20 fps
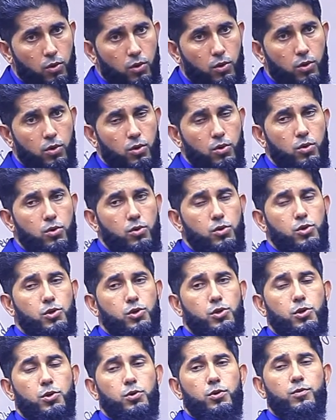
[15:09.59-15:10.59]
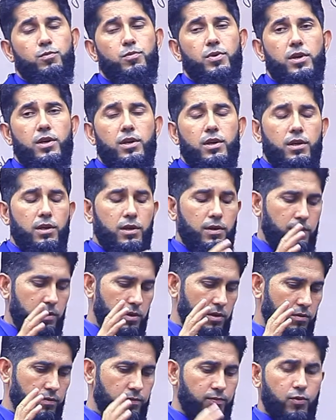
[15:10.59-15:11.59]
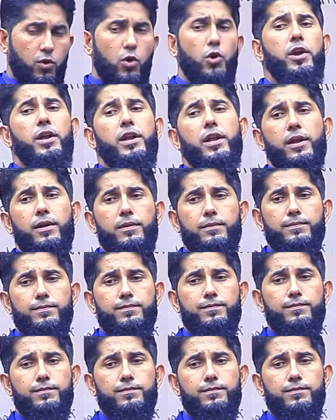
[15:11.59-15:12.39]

you should be avoiding